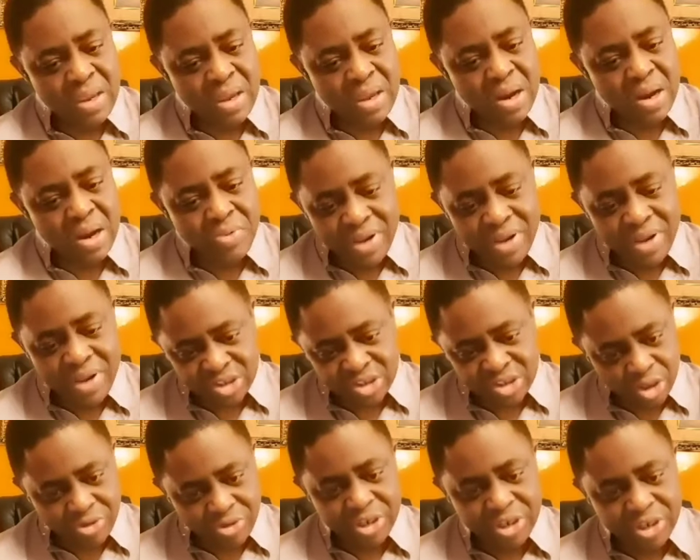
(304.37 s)
a
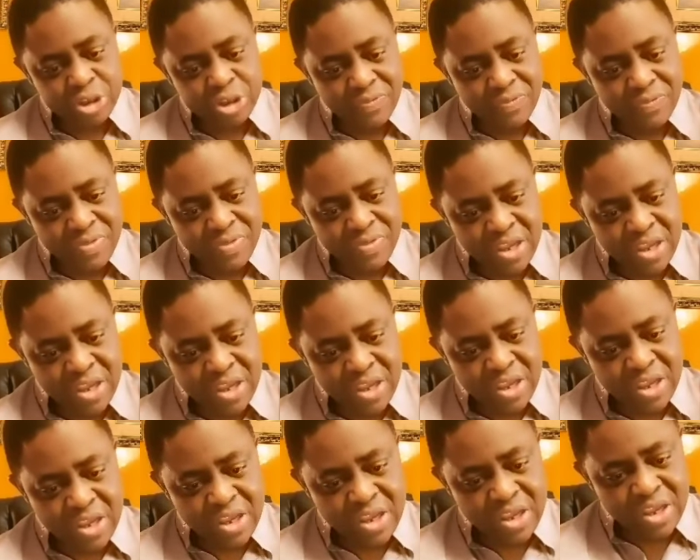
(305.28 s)
reintegration of the Igbos.
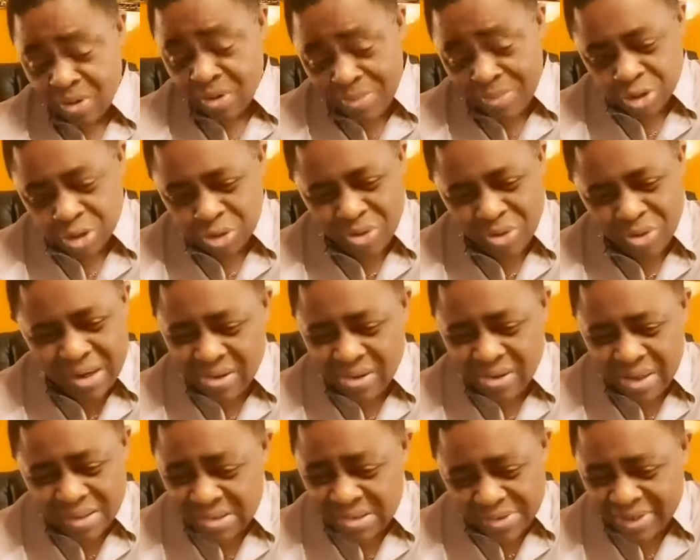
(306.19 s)
And Obasanjo
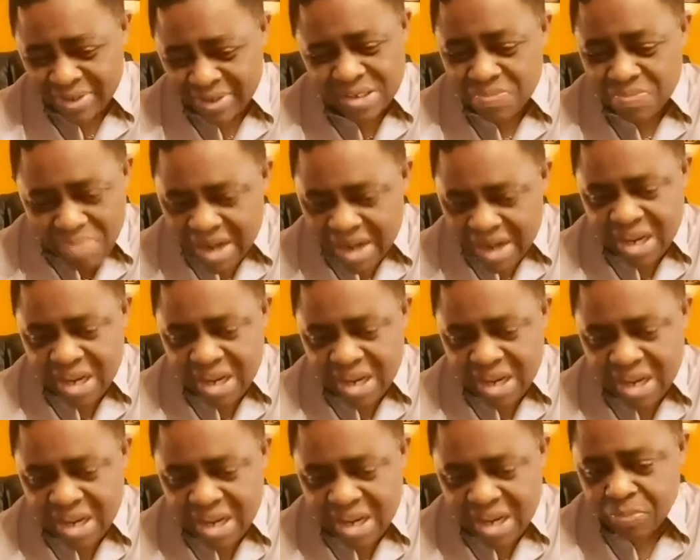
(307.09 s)
integrated many
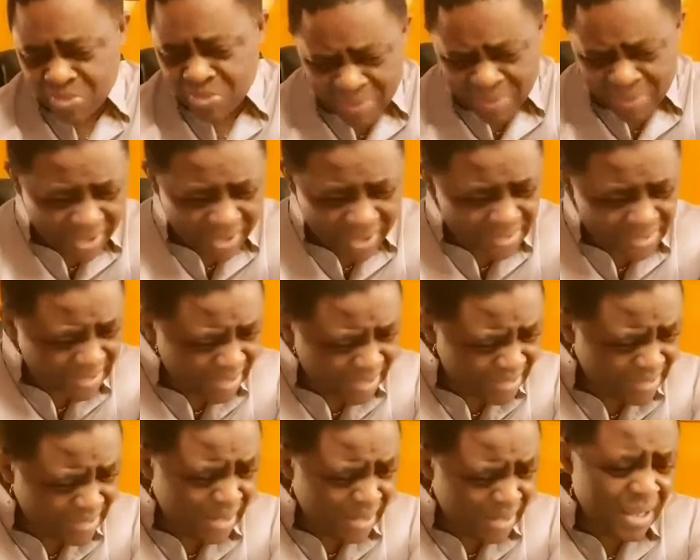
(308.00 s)
Igbos. People like Obi
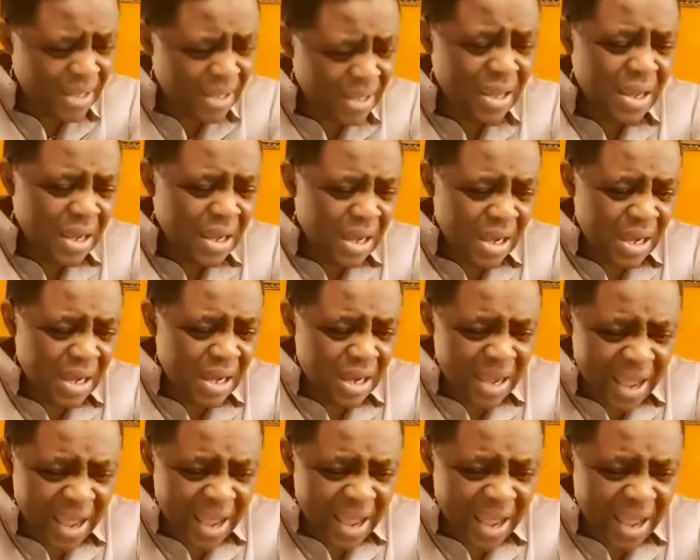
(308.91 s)
uh,
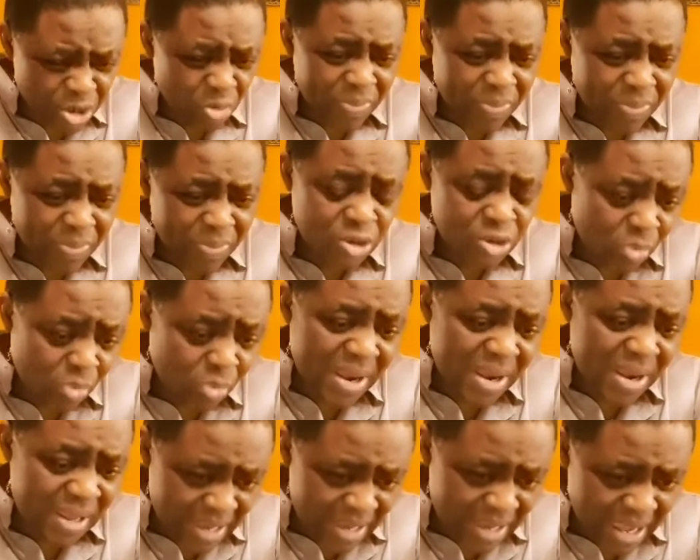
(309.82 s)
and Uba. so
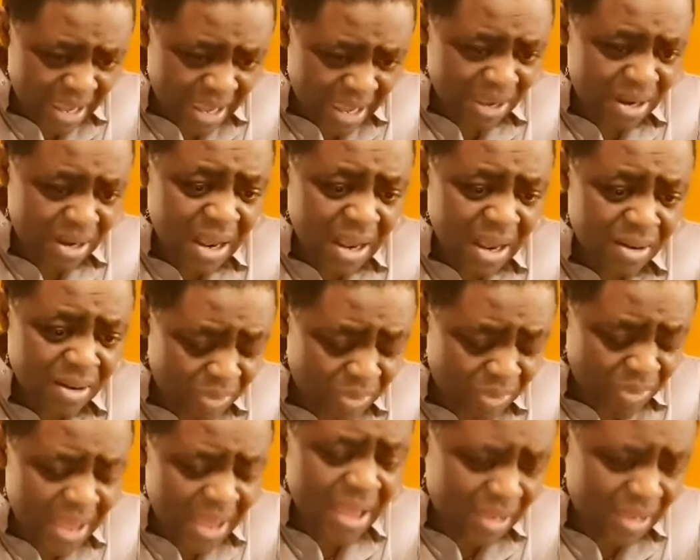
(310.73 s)
many came in and
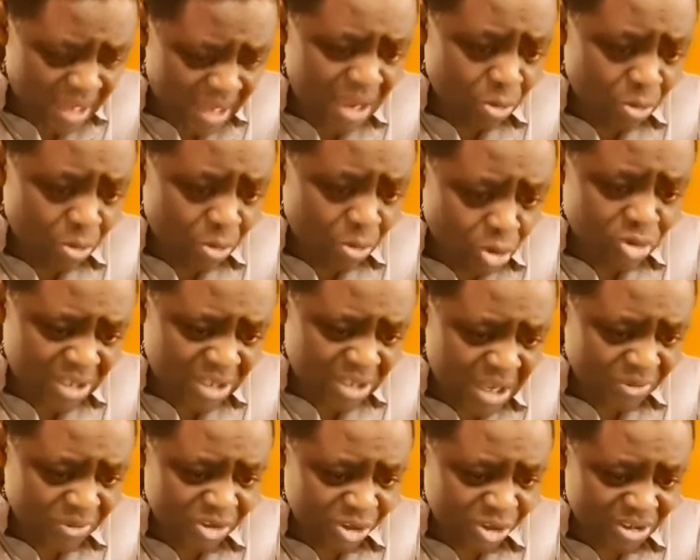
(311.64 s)
playing key roles, key
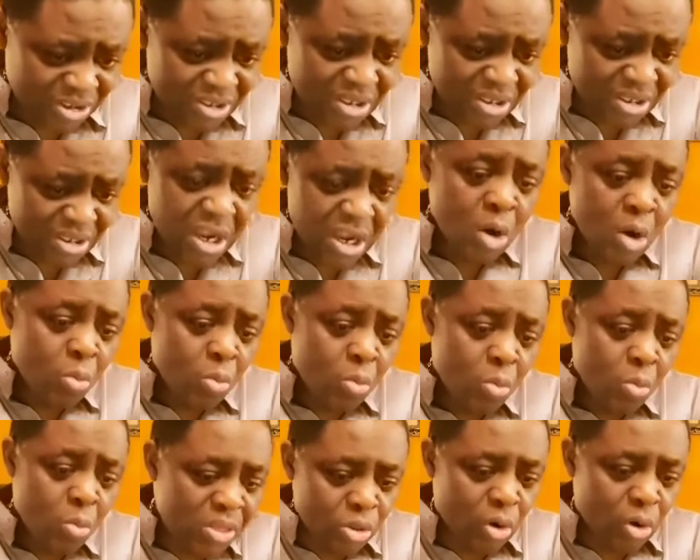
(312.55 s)
positions. We
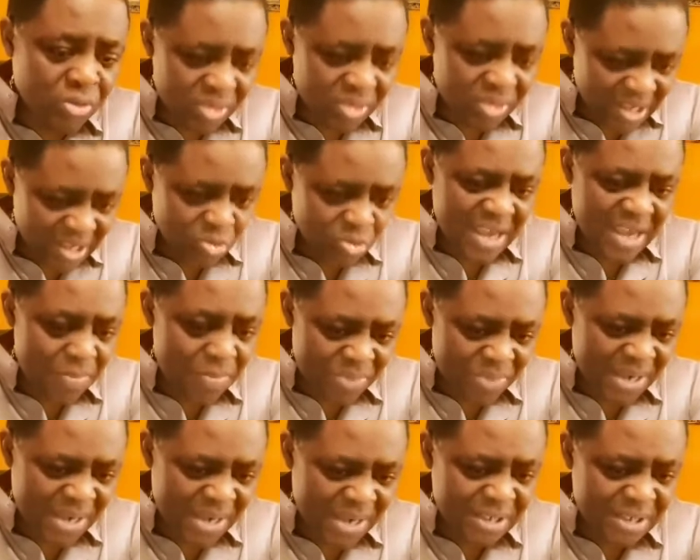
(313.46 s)
thought things would get
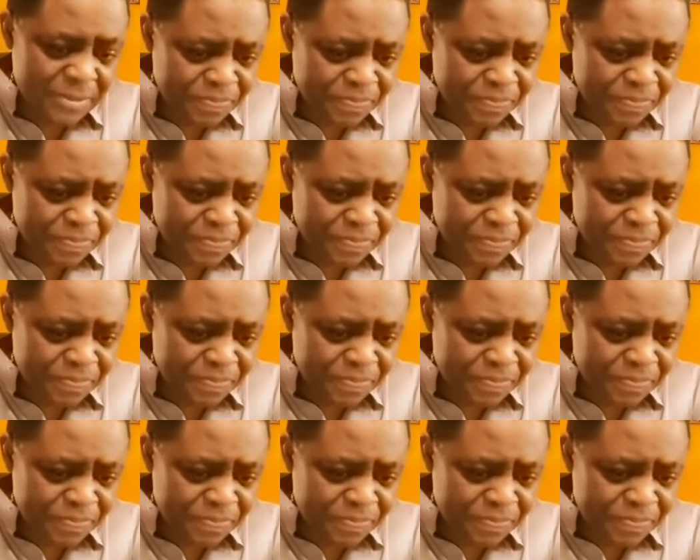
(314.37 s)
better.